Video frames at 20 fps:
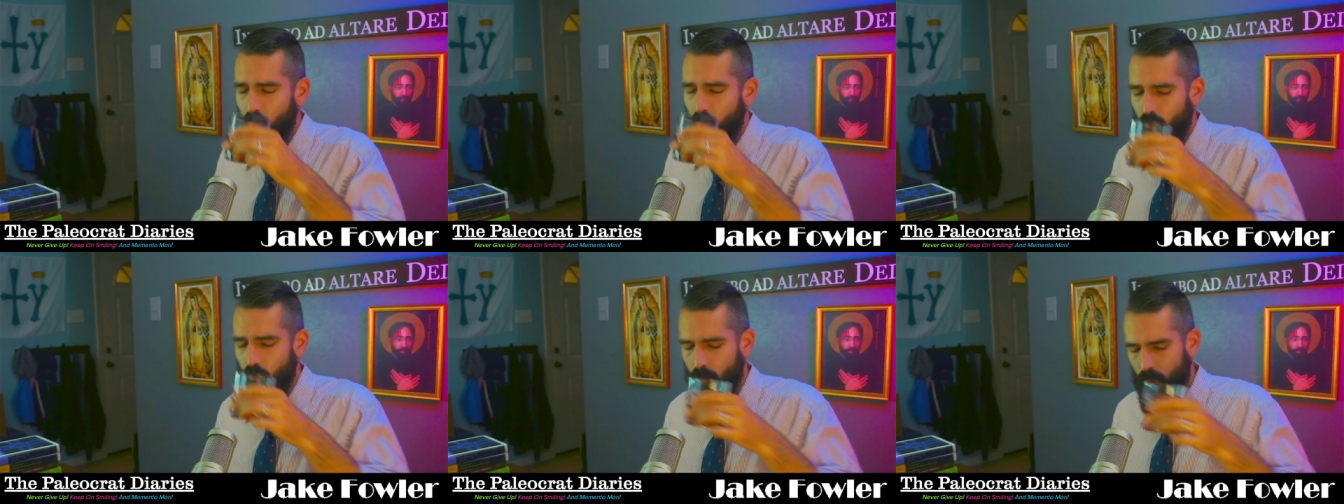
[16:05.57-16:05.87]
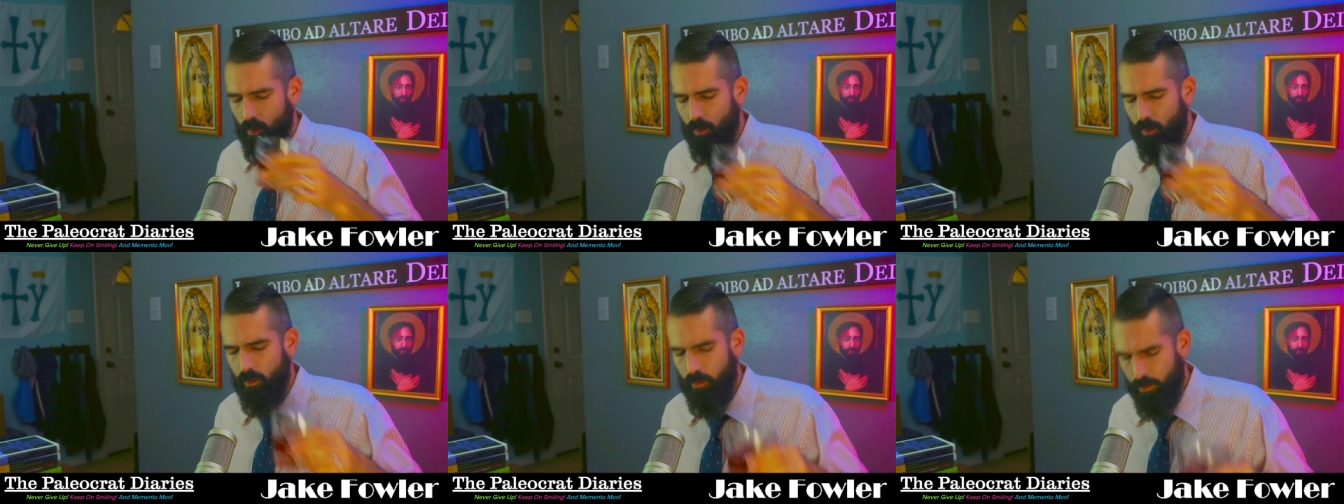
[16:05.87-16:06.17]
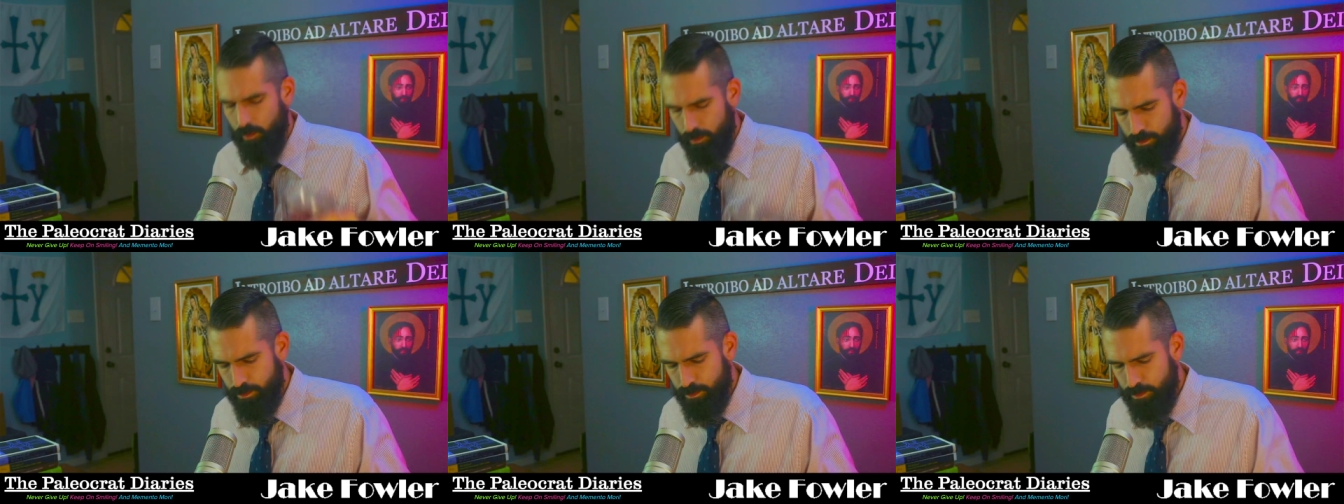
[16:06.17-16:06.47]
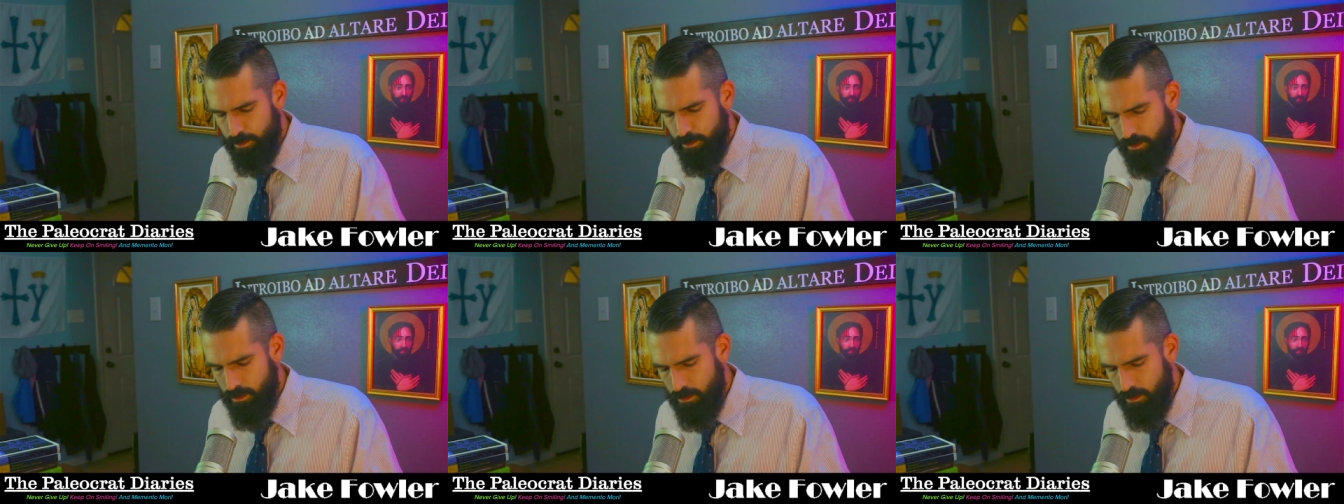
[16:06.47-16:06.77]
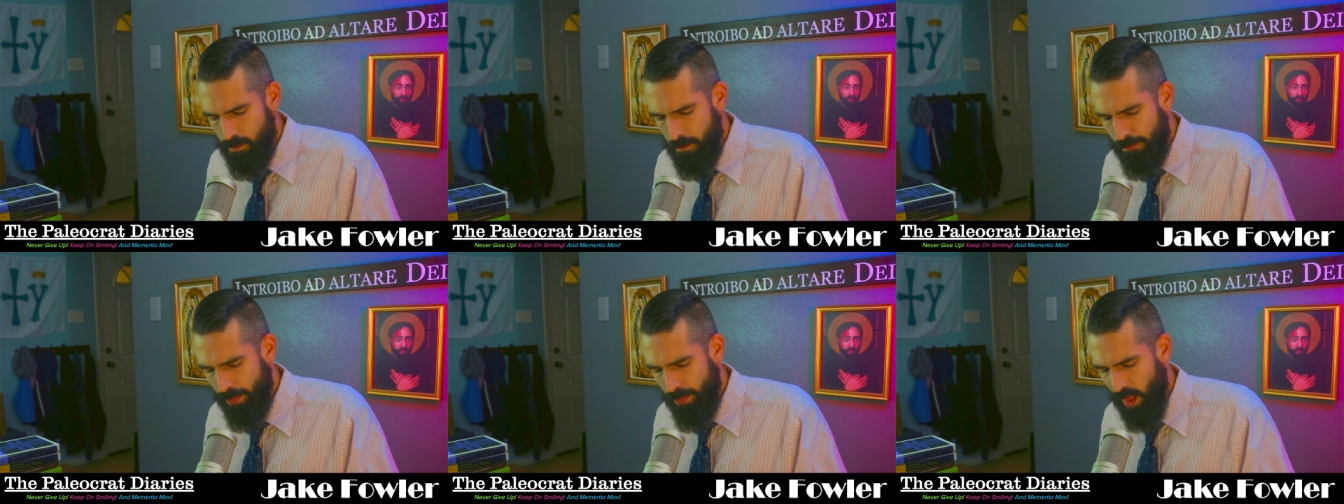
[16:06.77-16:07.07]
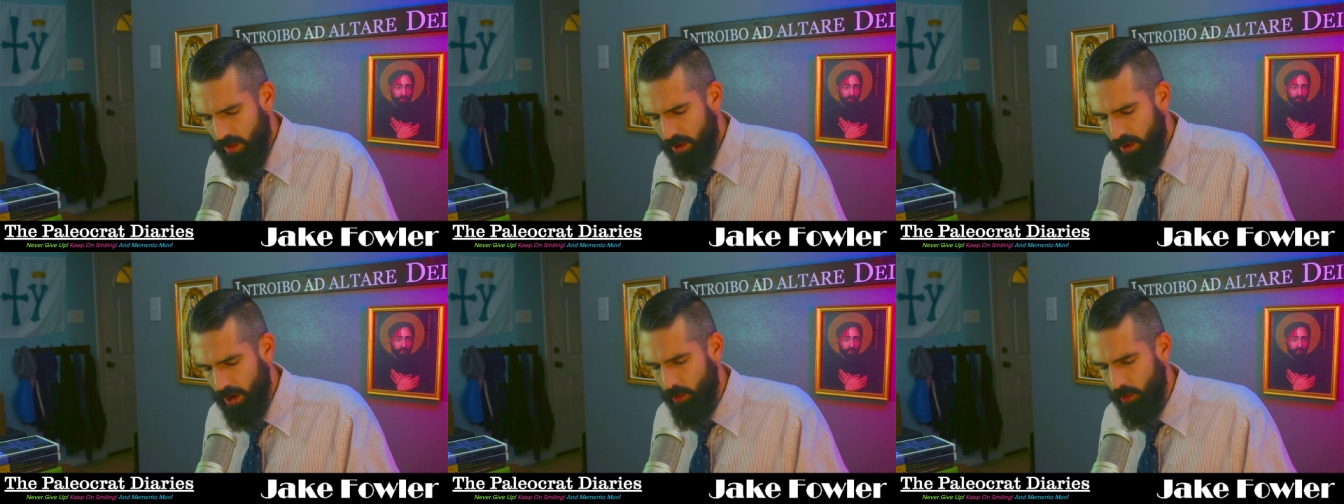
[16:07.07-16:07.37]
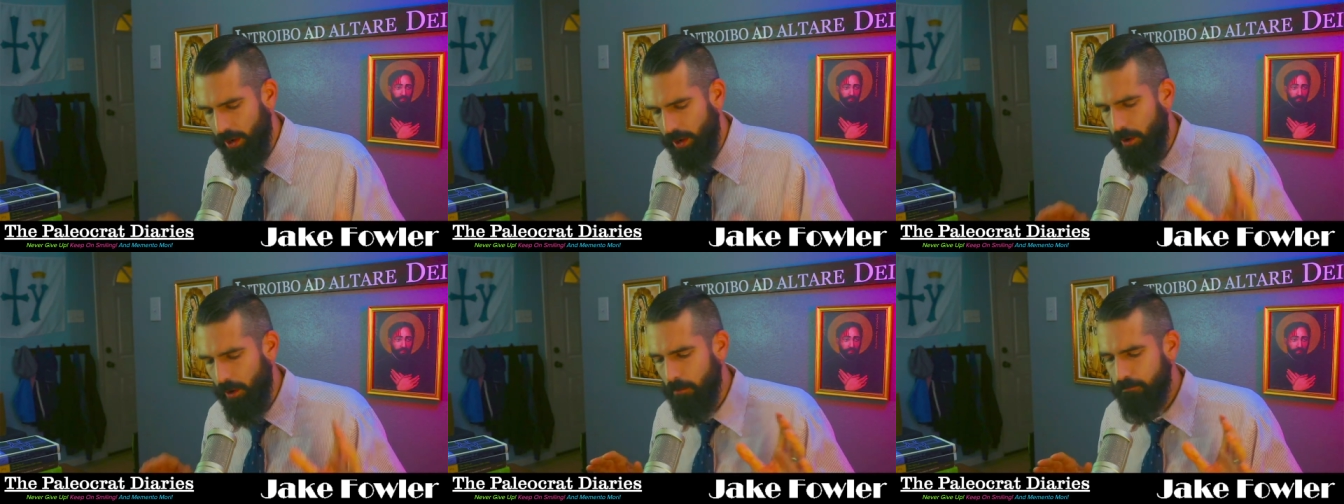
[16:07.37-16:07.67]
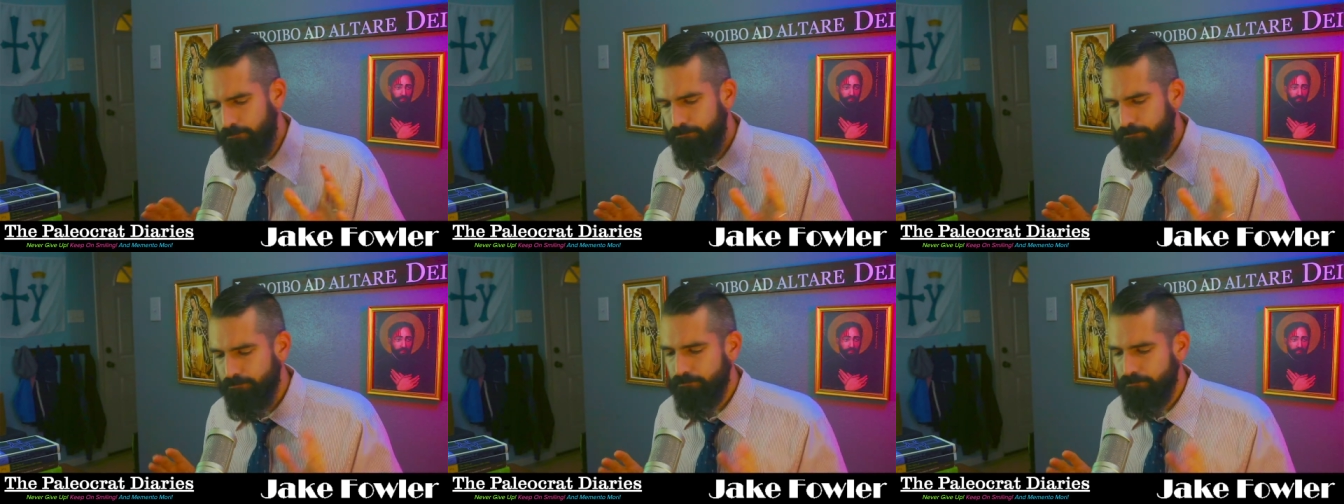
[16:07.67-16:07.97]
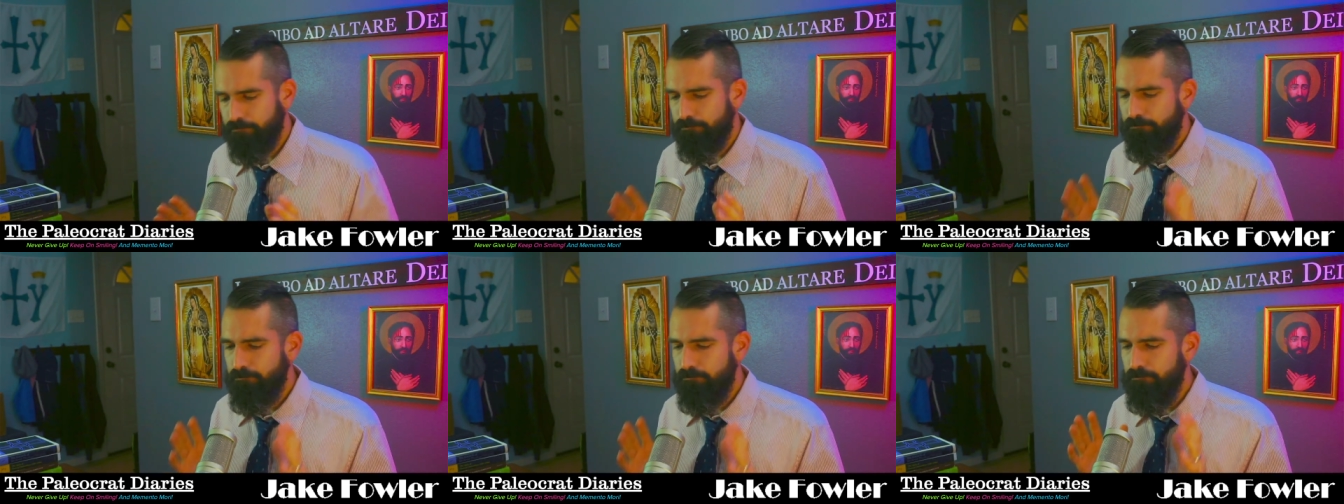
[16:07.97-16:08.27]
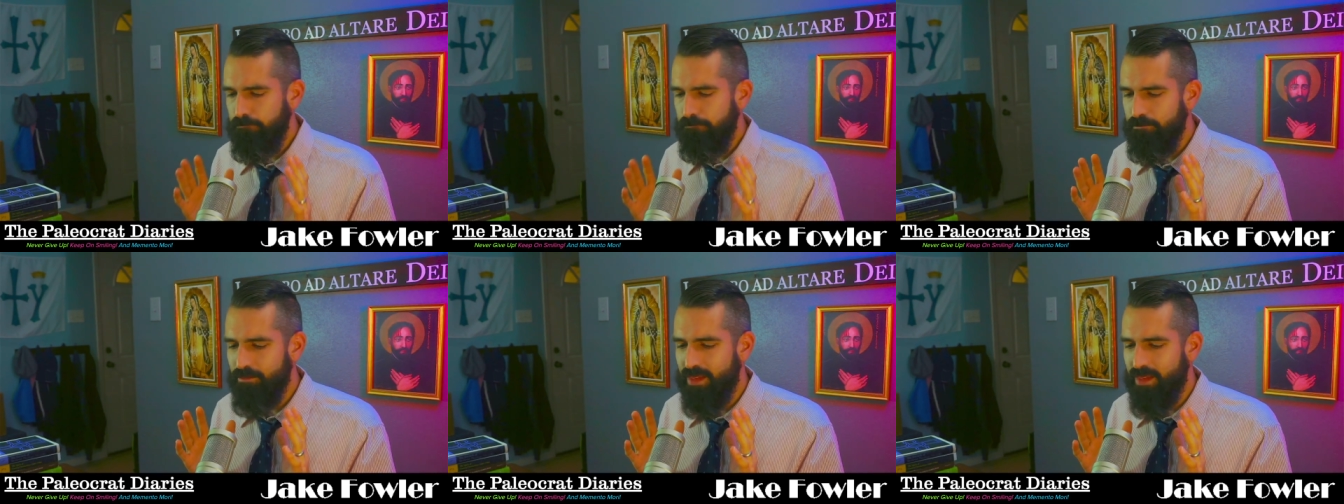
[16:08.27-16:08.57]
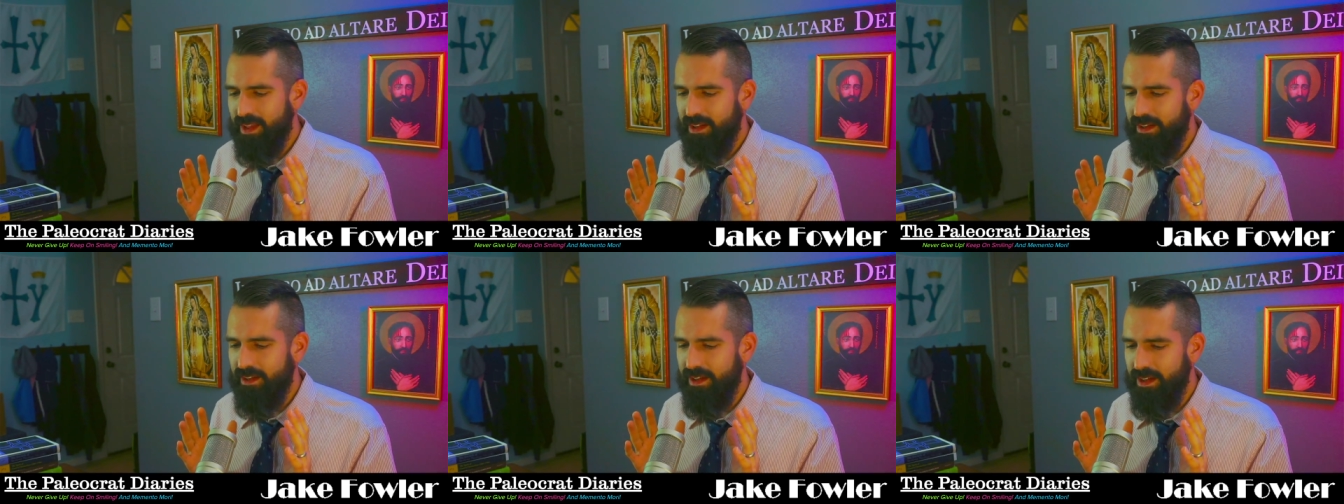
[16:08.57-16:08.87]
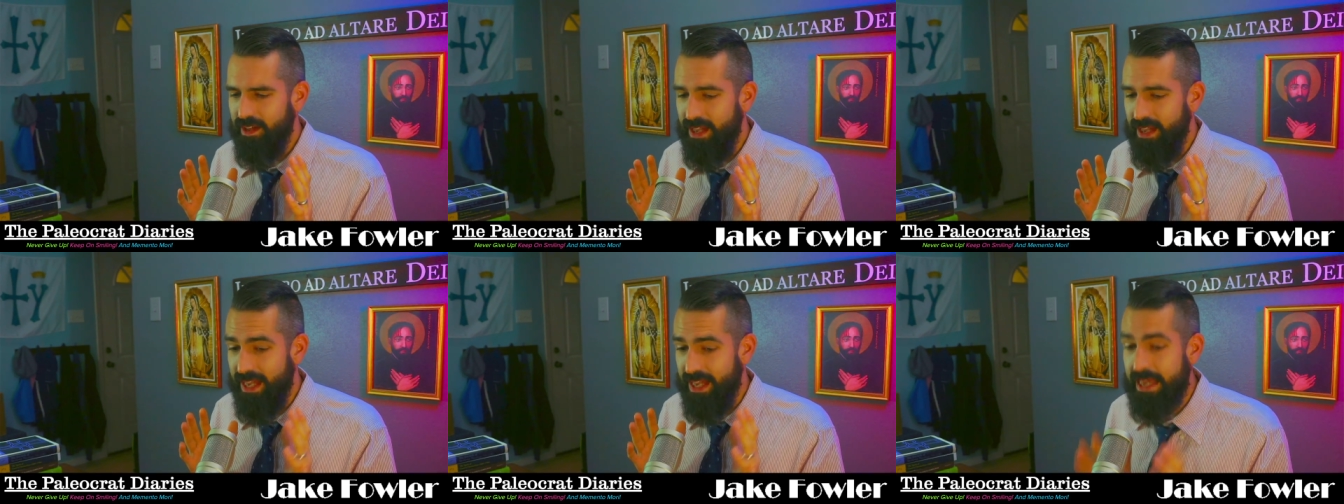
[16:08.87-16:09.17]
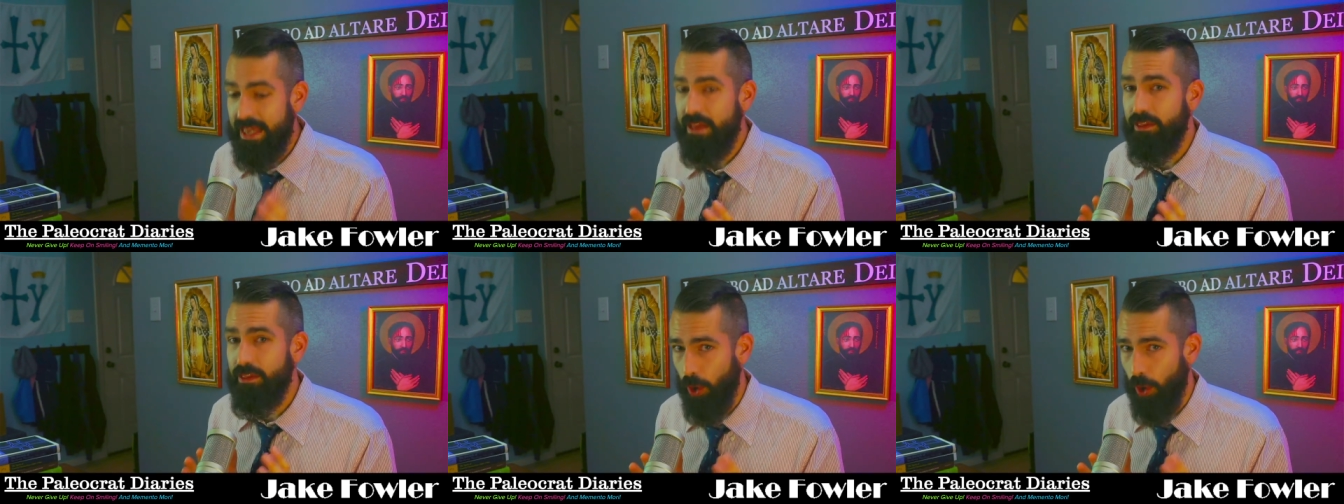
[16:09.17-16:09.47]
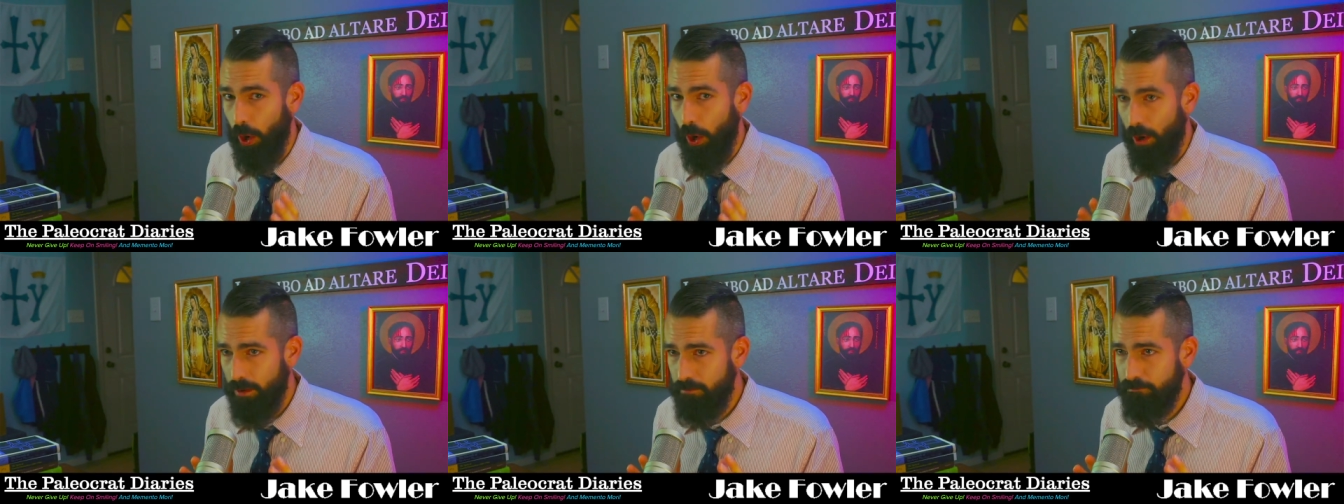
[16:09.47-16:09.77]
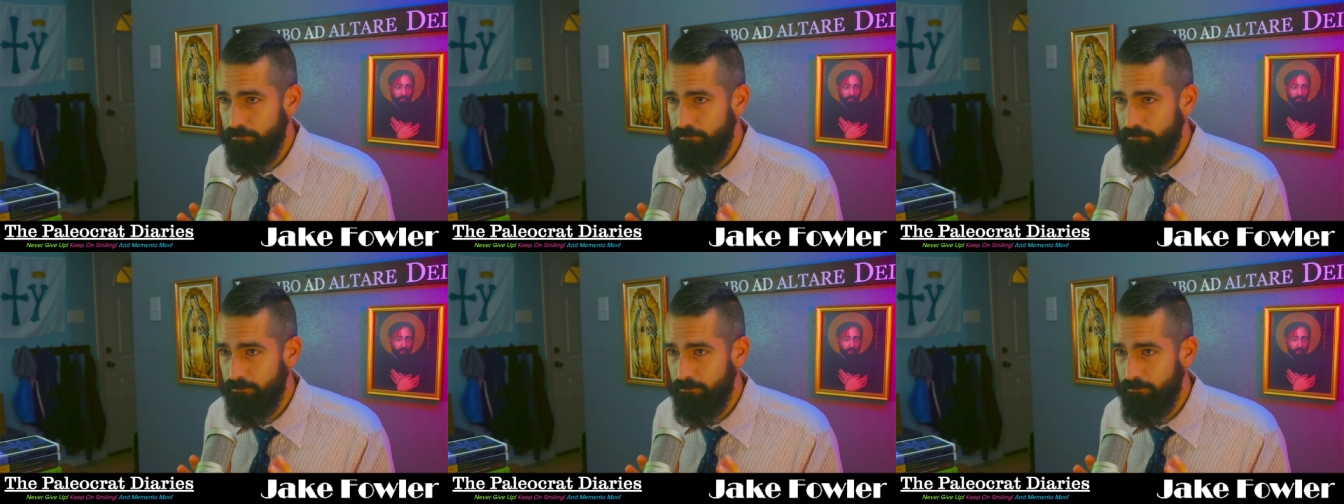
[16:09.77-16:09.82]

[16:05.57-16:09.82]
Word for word: Hmm. There we go. Either